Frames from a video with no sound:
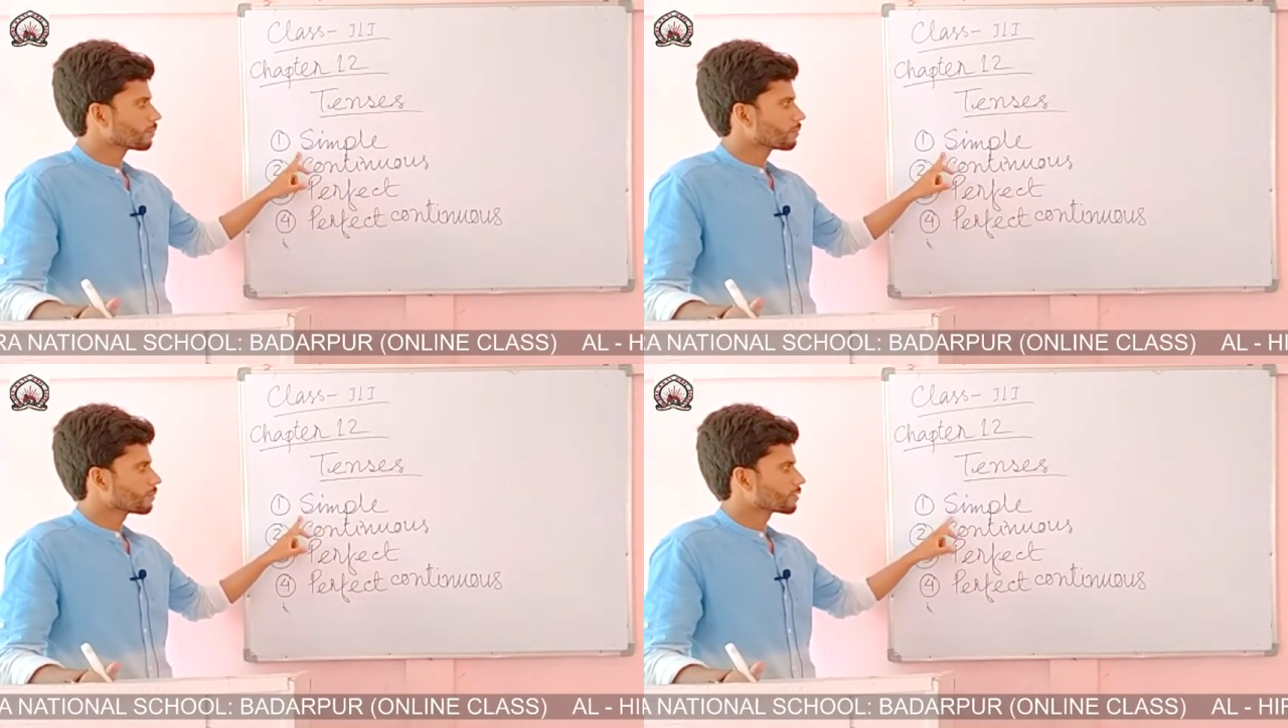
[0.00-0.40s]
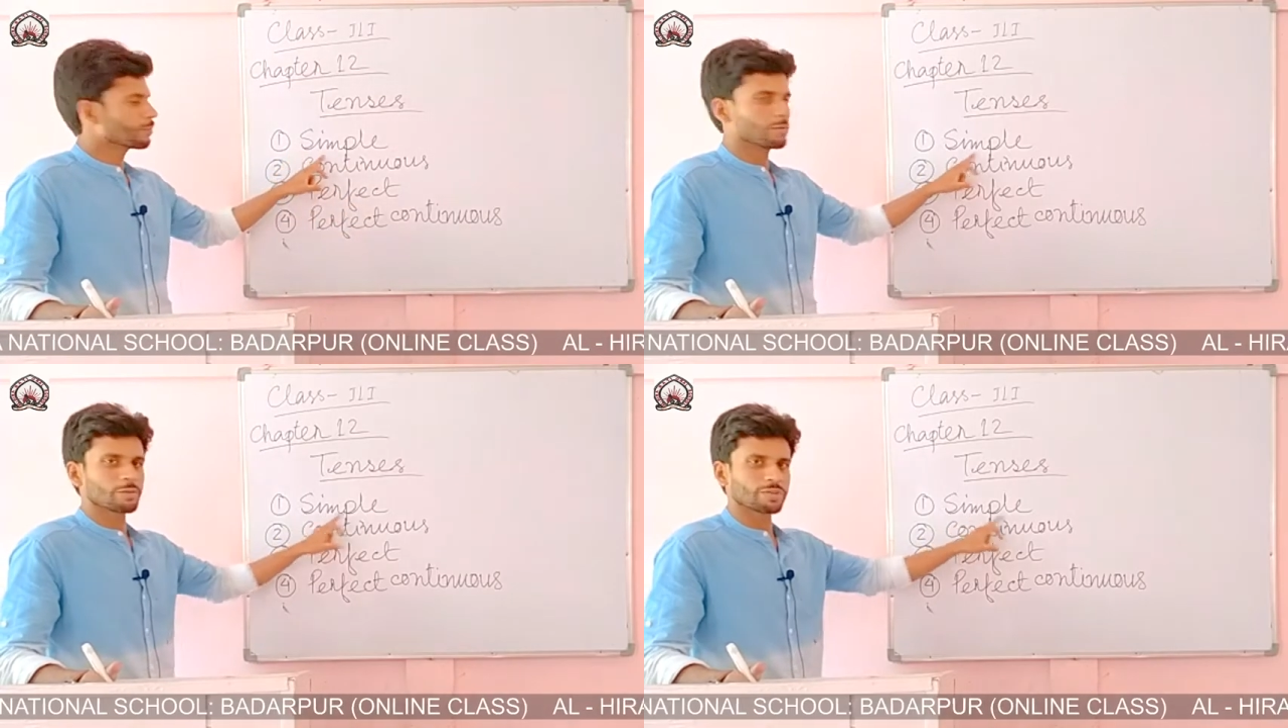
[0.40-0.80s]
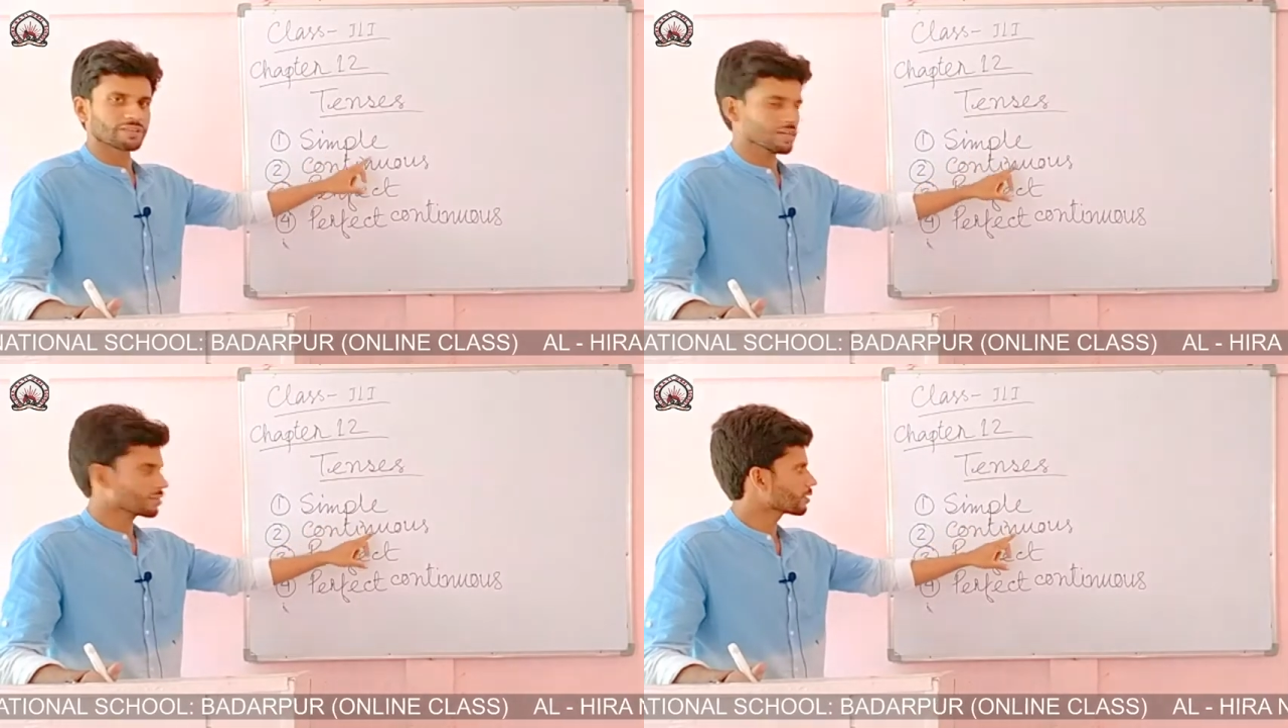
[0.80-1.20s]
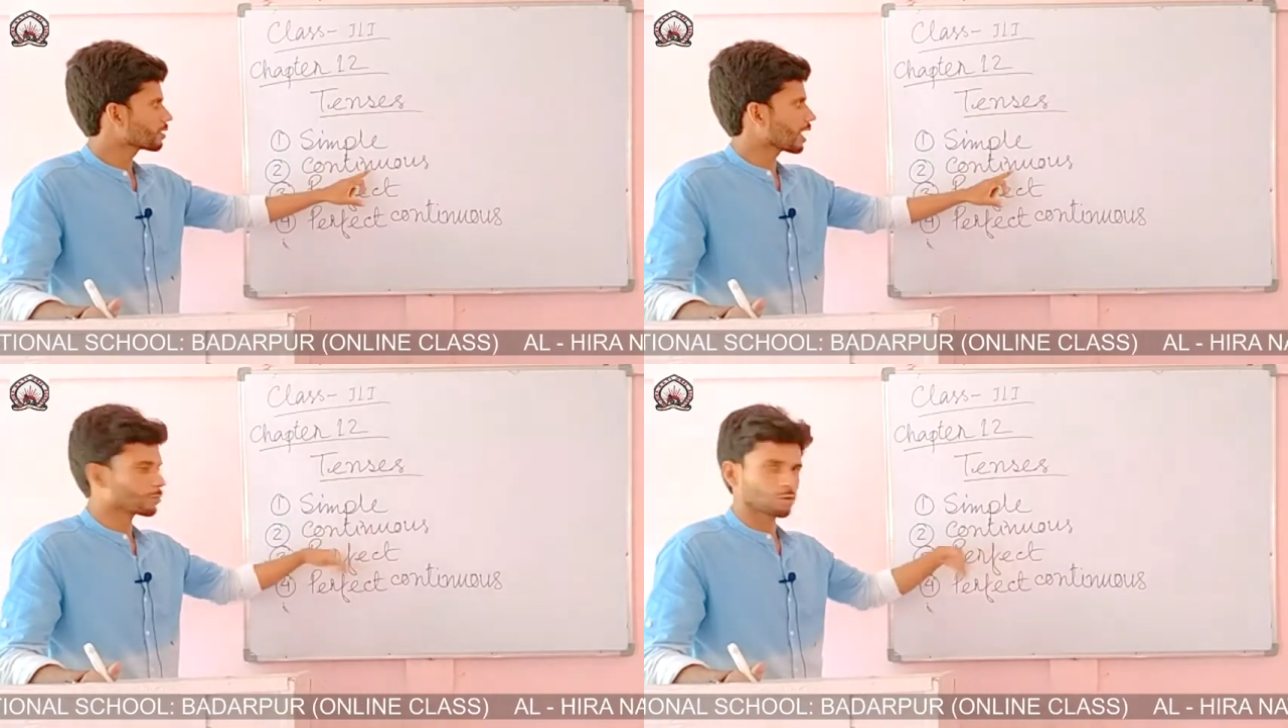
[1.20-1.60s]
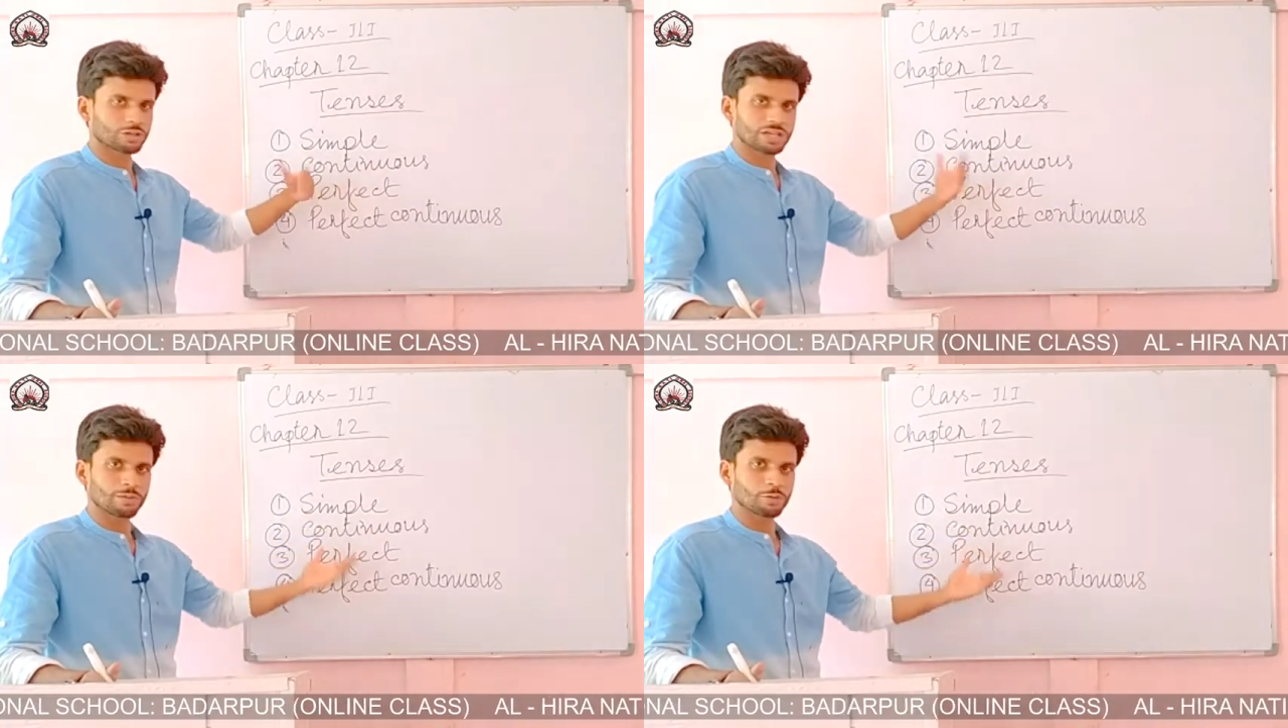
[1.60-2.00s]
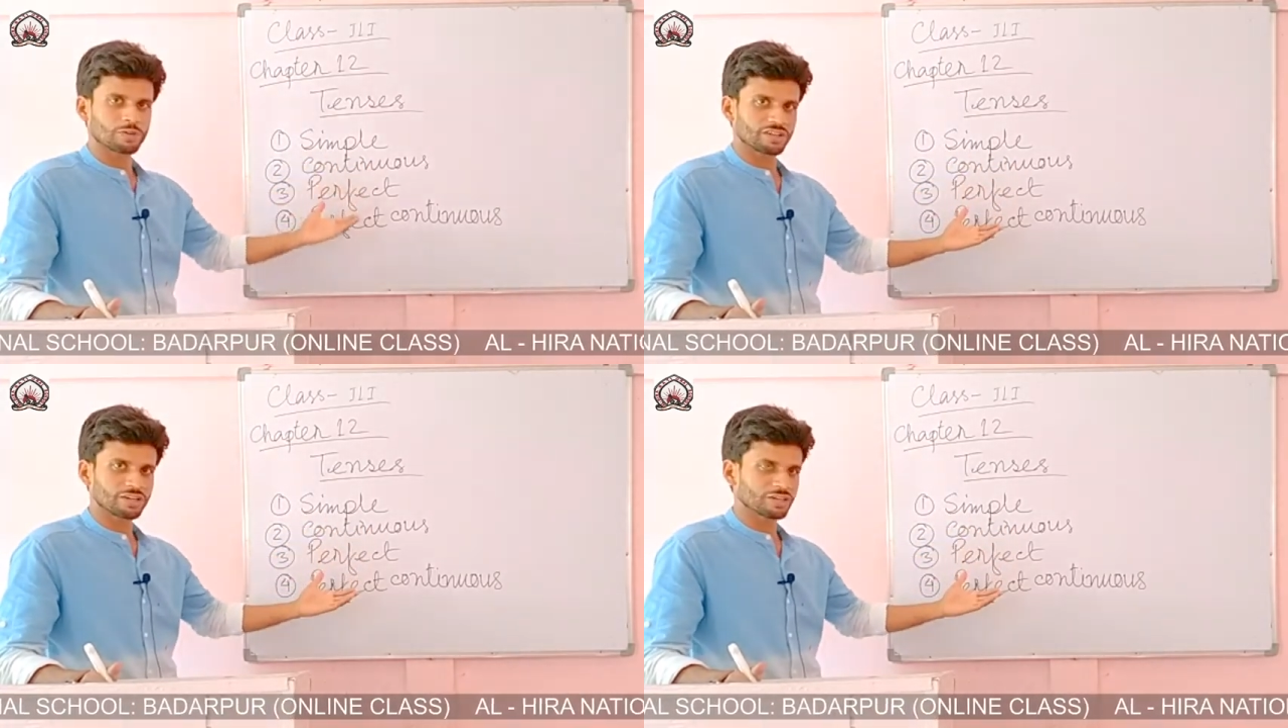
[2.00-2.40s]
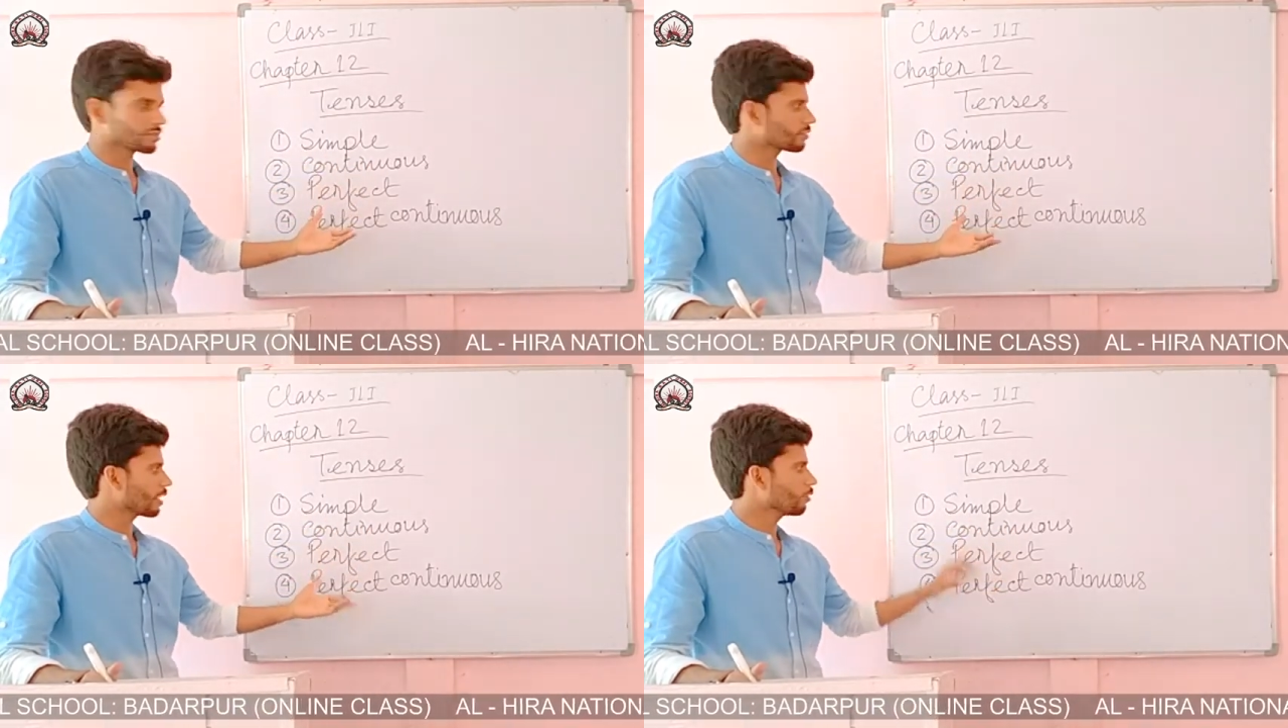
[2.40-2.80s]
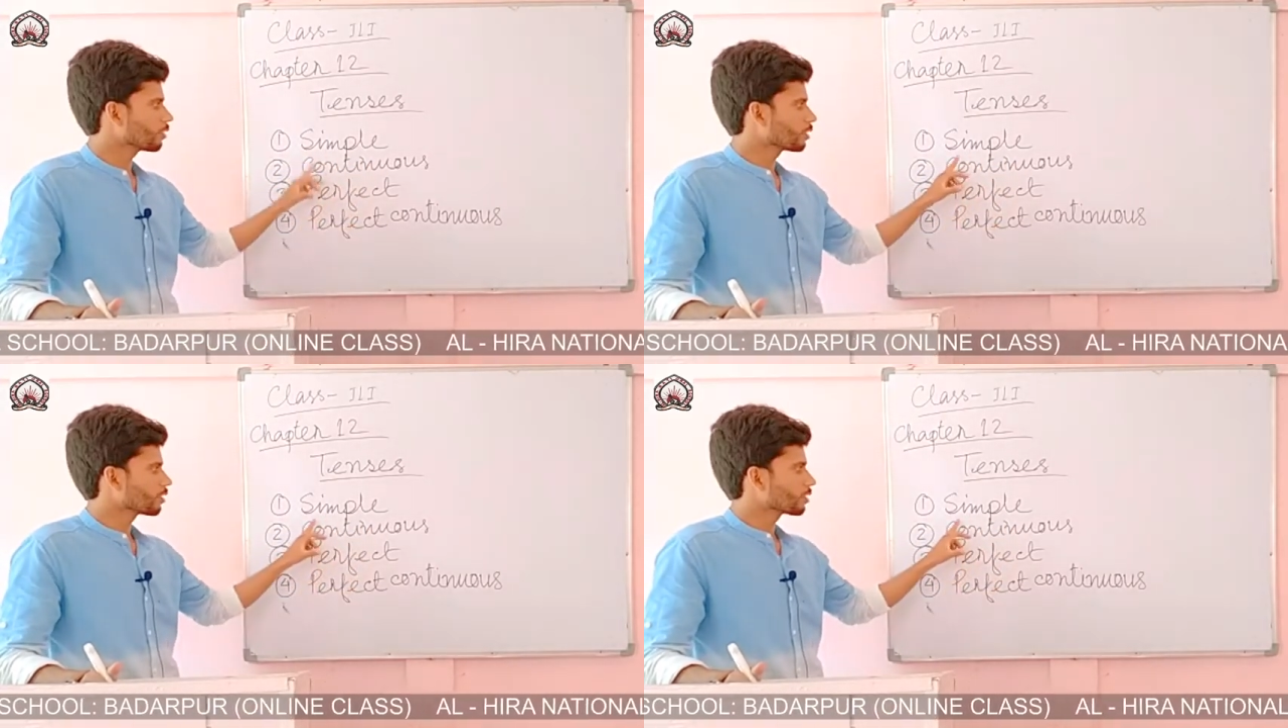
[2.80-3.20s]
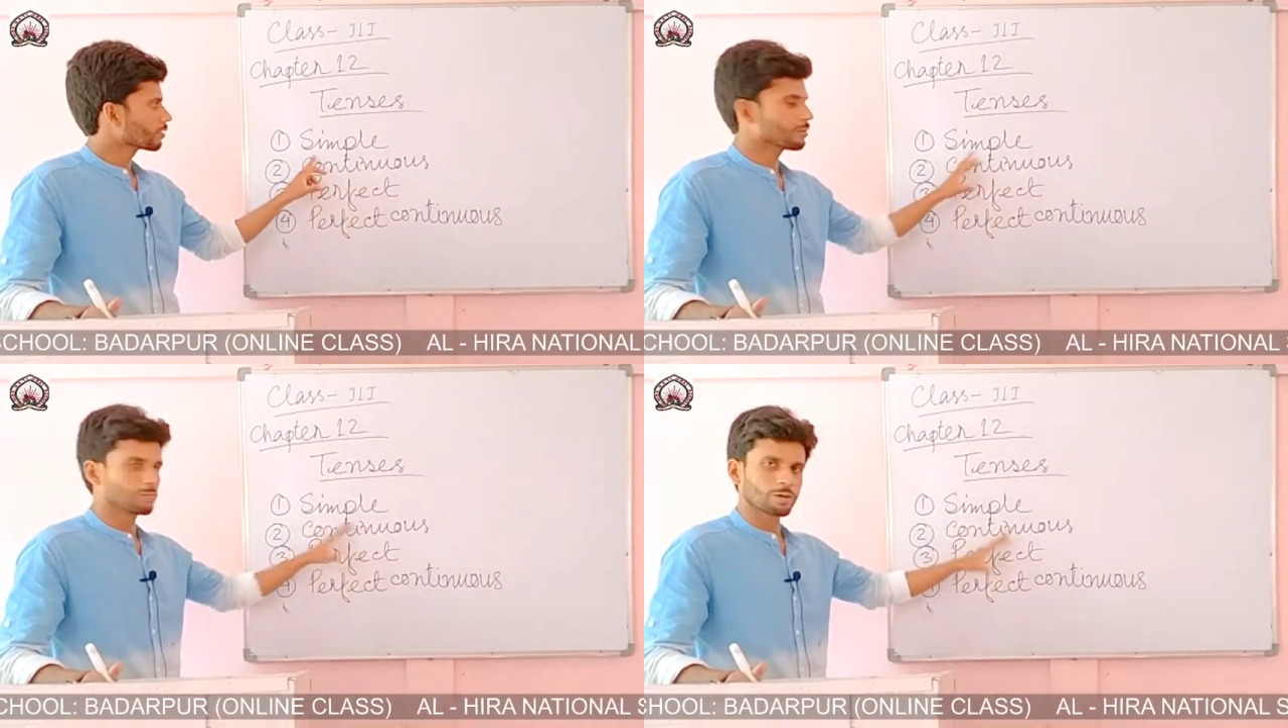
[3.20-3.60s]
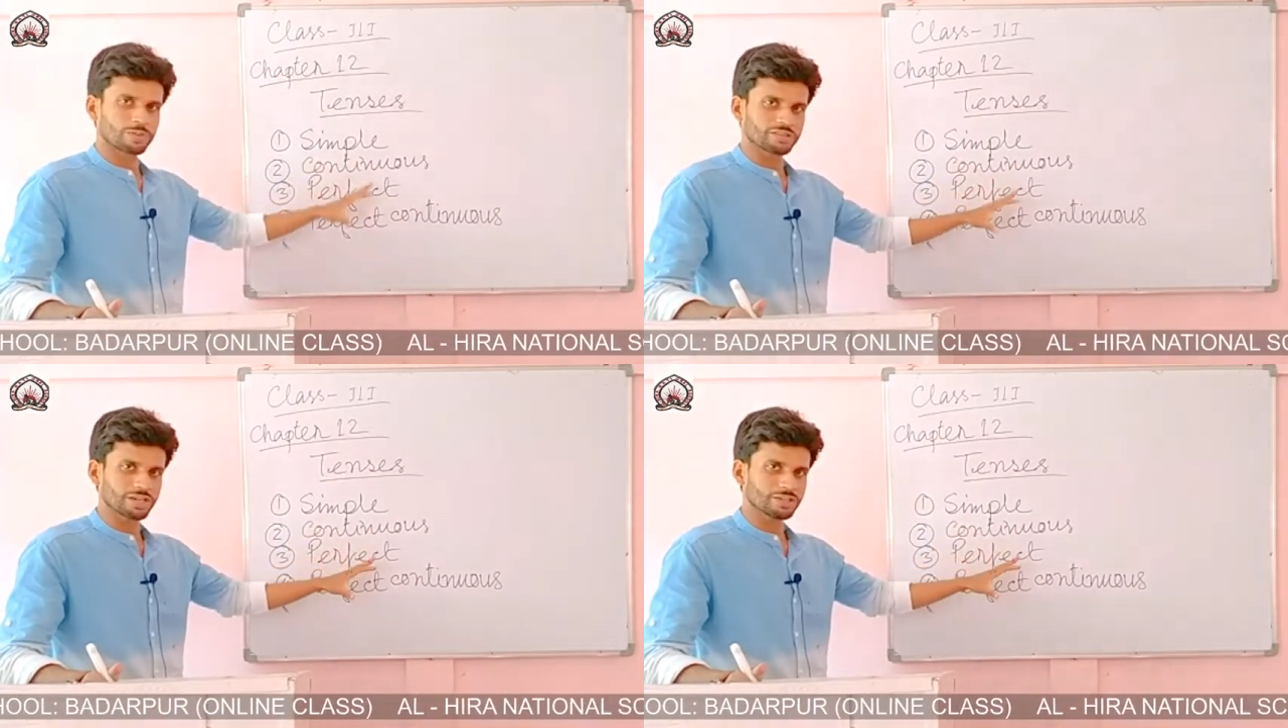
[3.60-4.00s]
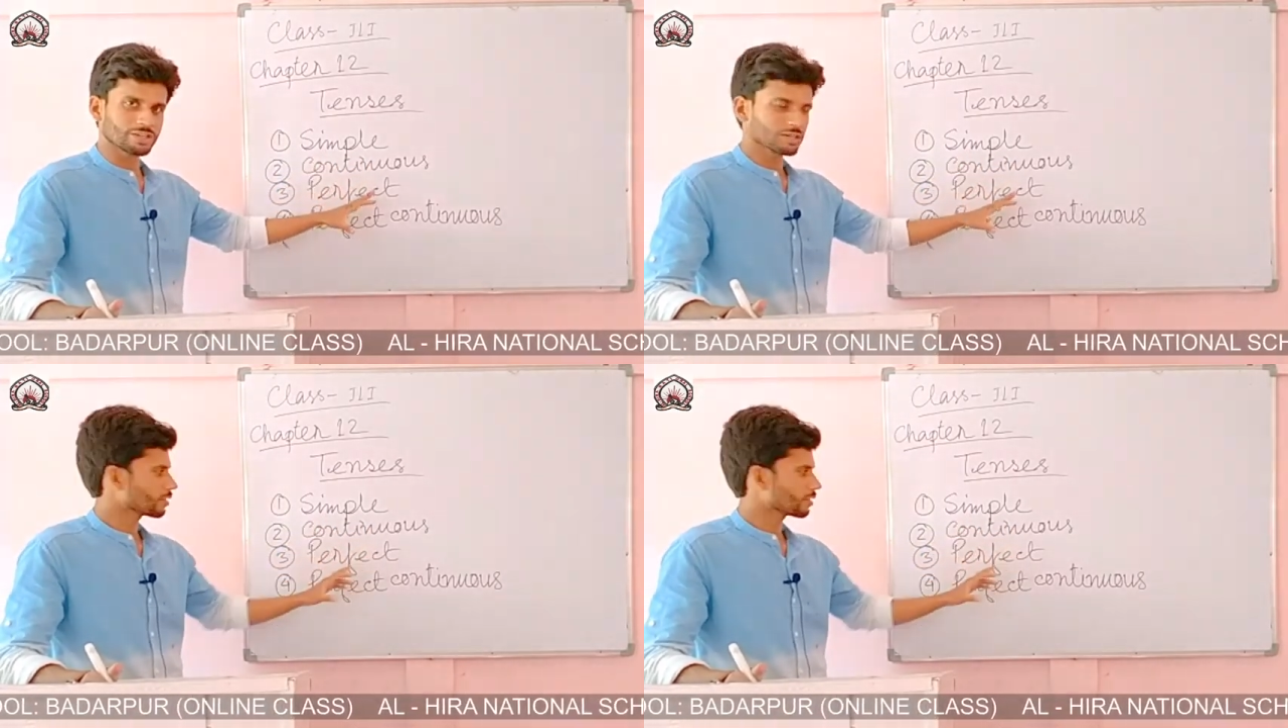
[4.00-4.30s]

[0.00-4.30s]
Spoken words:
Simple present, I am talking about present tense now. Simple present,